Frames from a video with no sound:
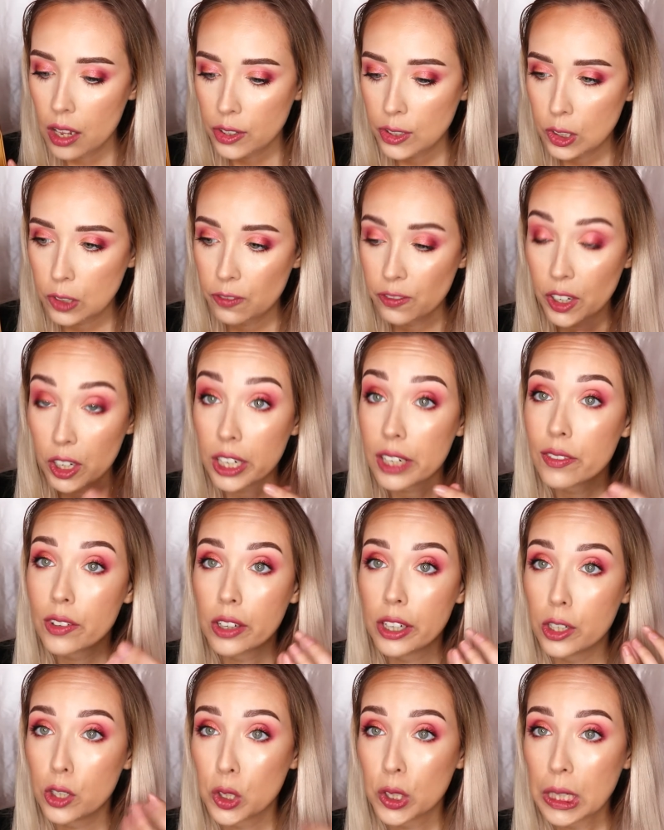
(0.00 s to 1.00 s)
They're very,
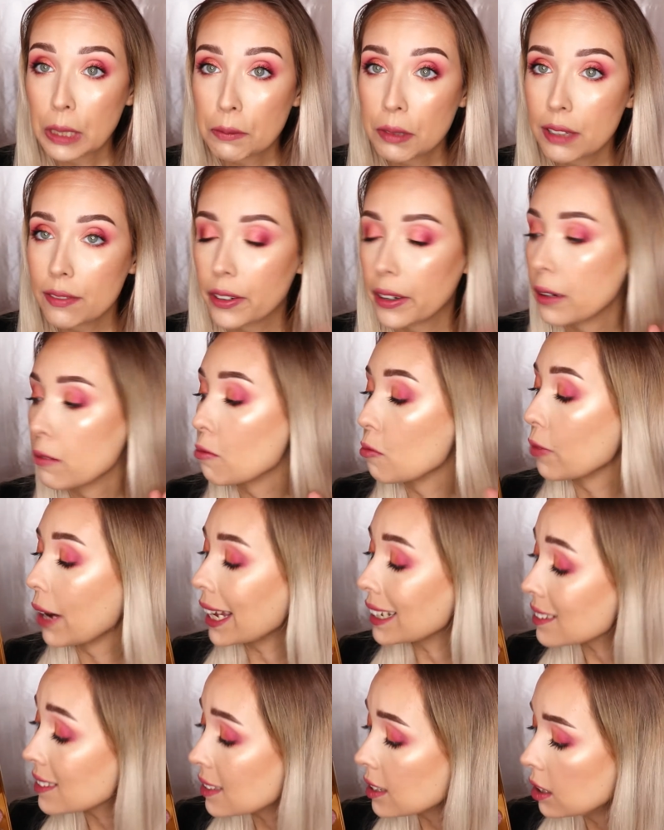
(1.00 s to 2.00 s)
very creamy, very
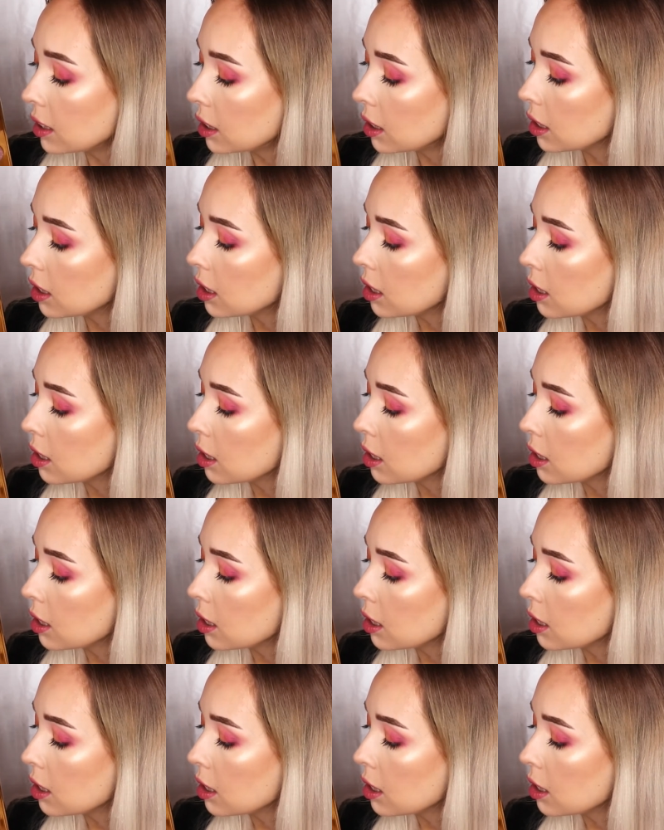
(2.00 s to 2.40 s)
wet.